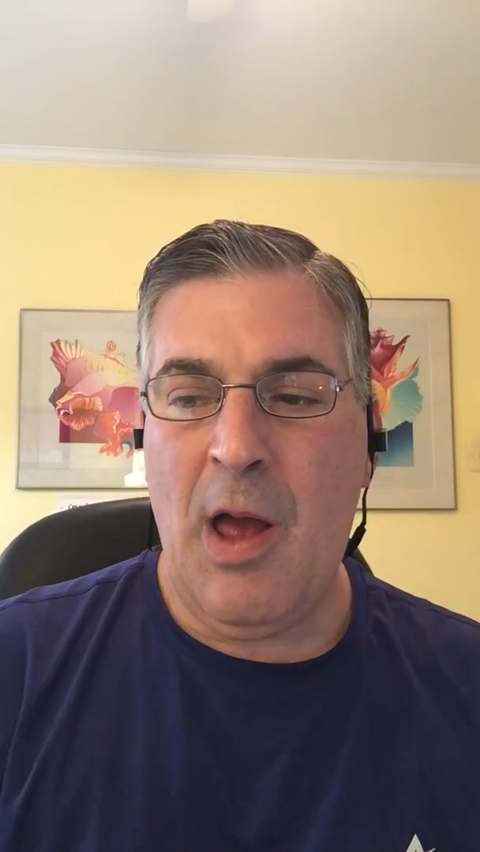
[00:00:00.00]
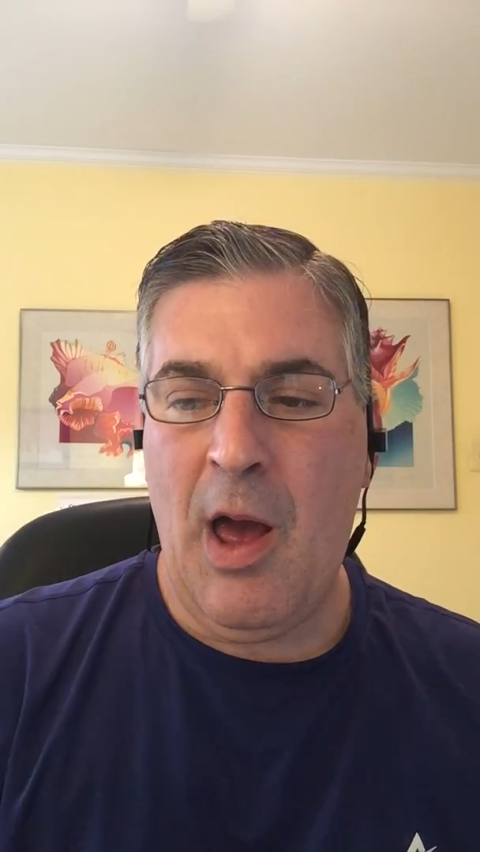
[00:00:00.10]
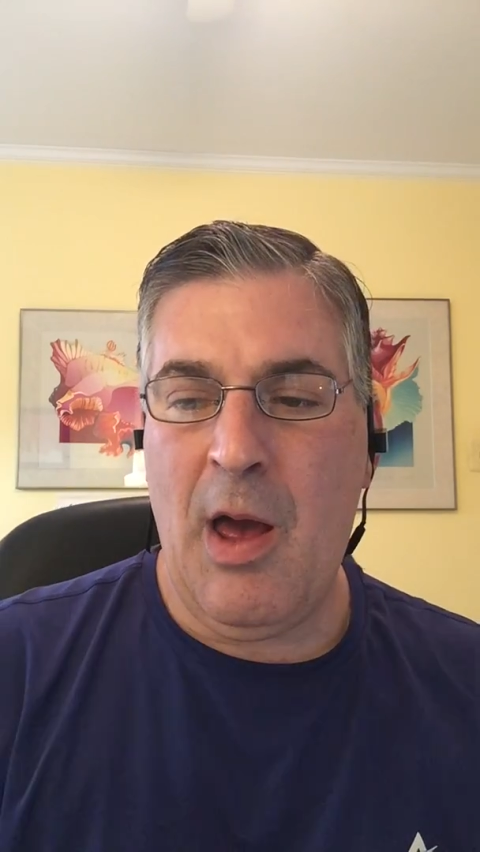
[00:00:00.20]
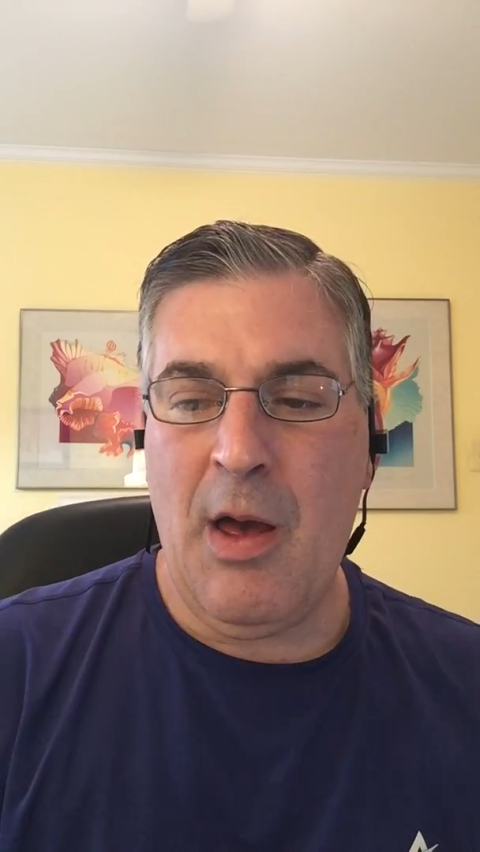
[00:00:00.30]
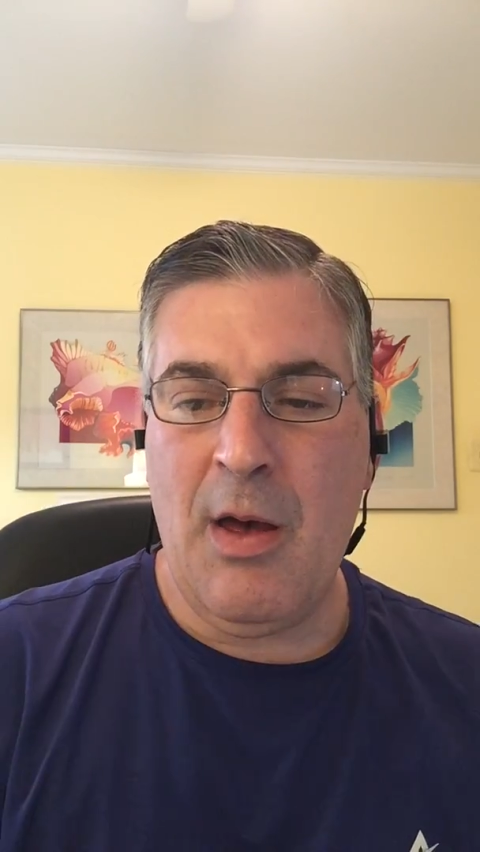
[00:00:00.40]

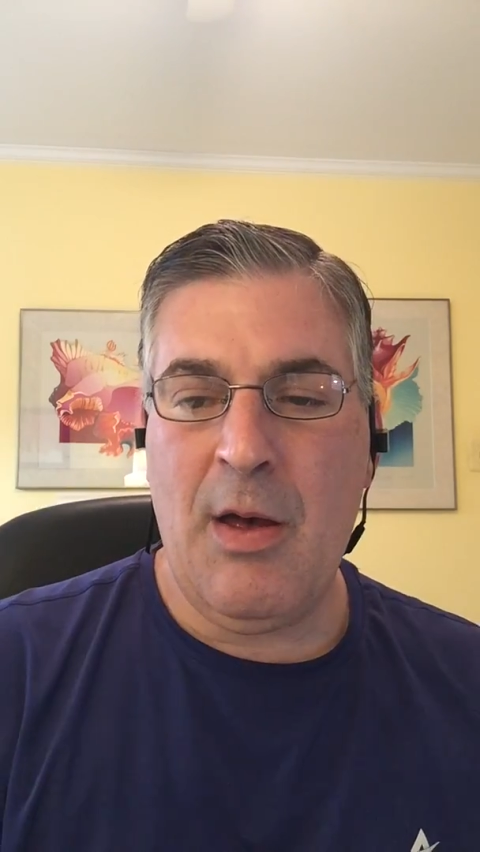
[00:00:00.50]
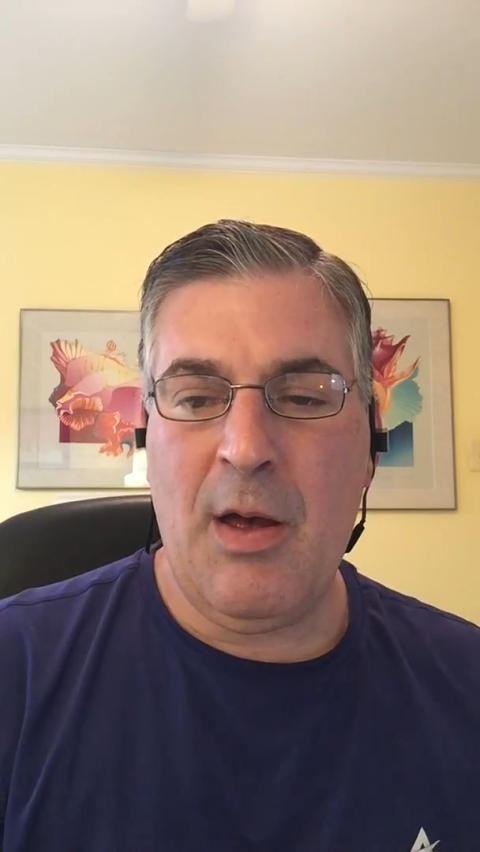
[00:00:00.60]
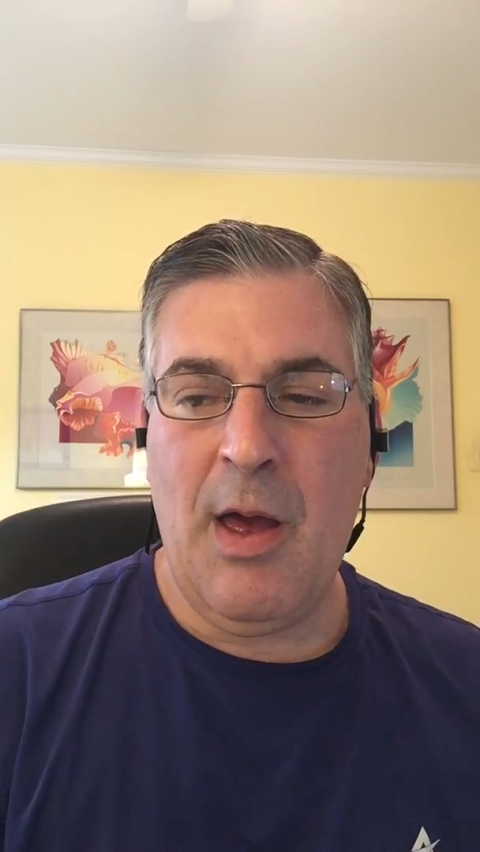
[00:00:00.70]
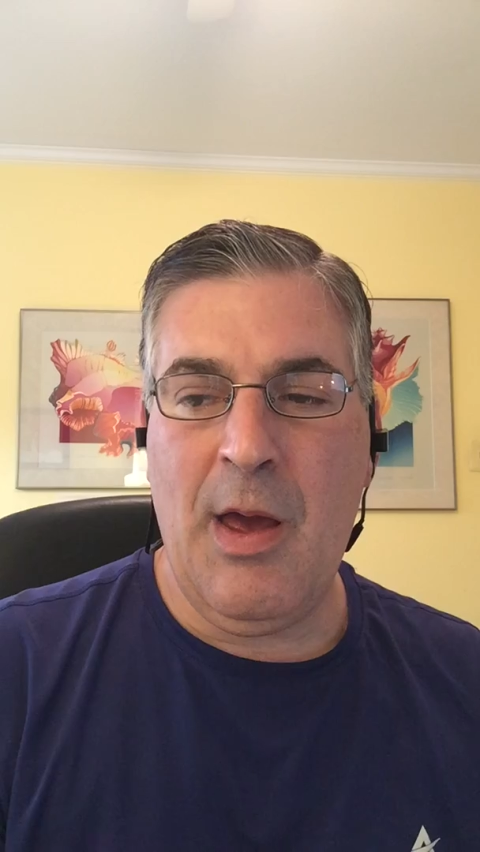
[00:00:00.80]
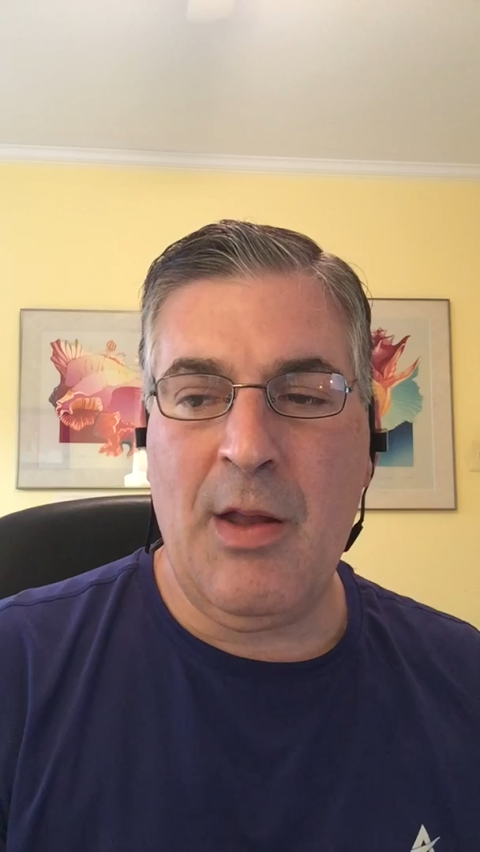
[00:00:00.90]

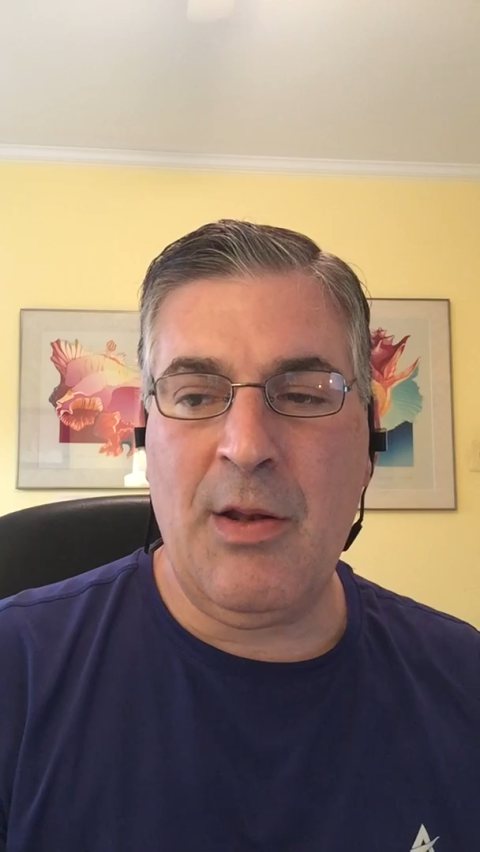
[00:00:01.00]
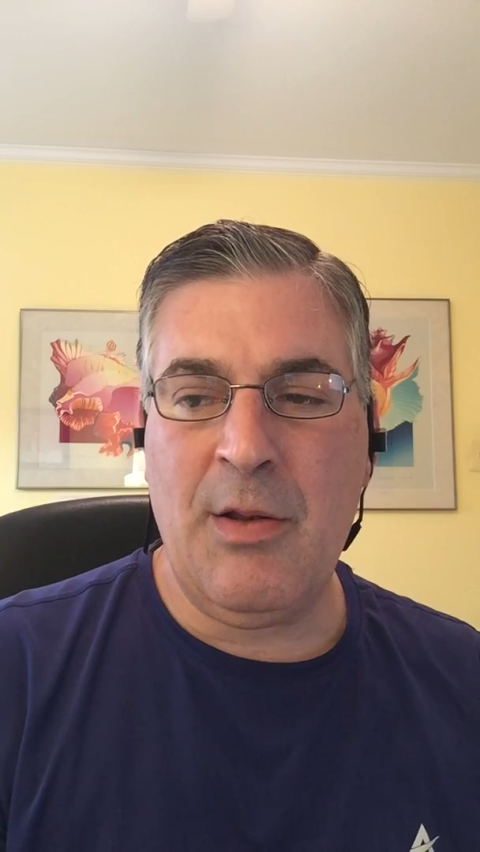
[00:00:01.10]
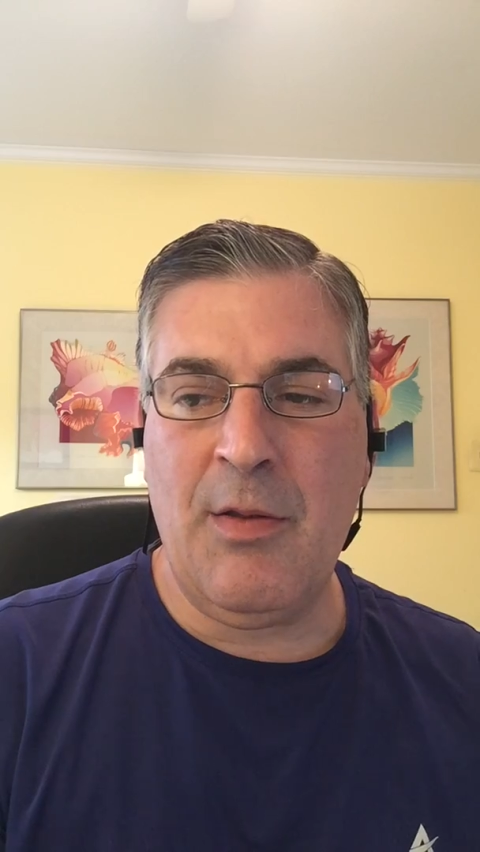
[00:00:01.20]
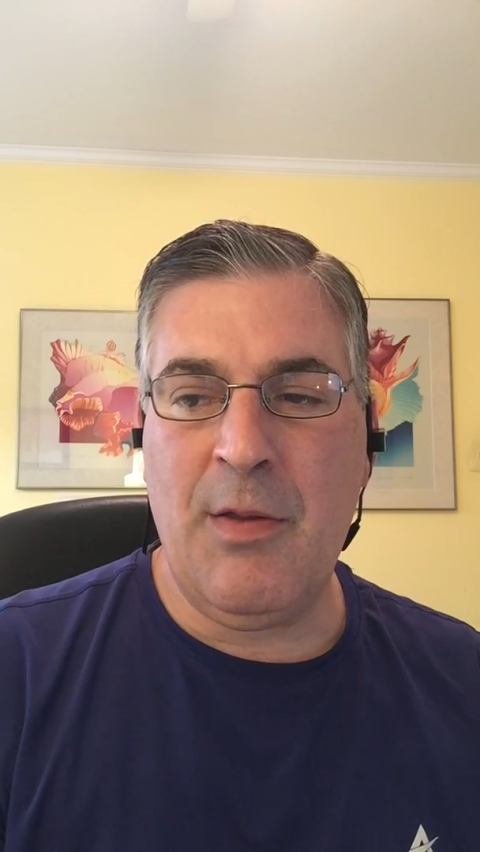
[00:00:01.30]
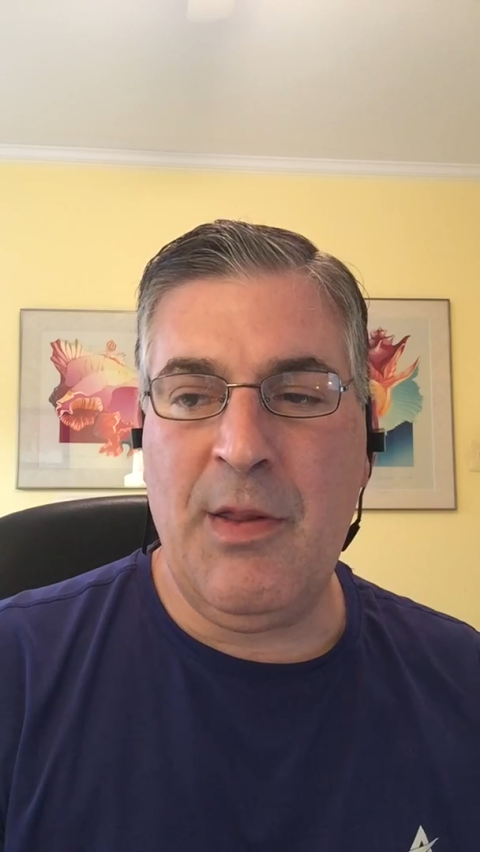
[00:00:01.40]

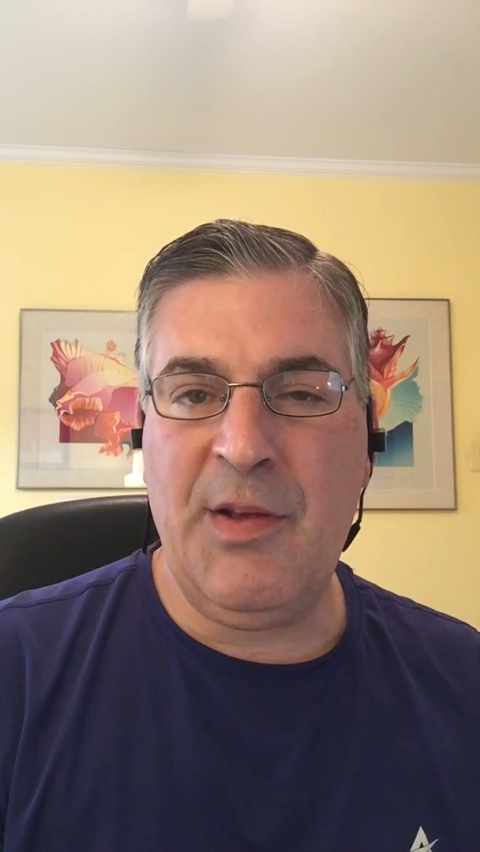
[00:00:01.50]
And